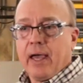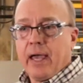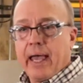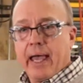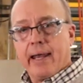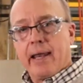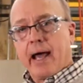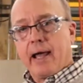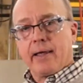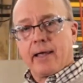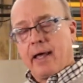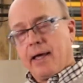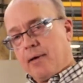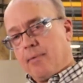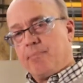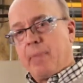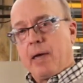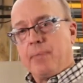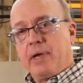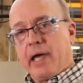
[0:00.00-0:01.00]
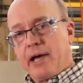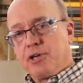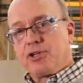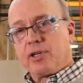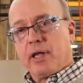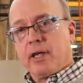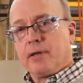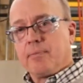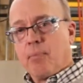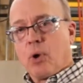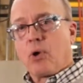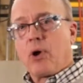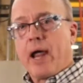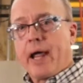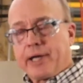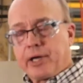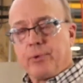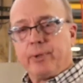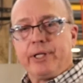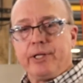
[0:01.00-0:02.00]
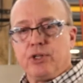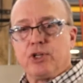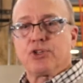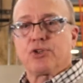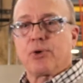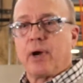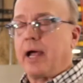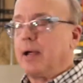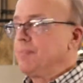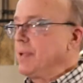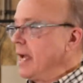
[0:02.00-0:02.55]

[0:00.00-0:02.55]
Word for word: And I, I, maybe I should more accurately describe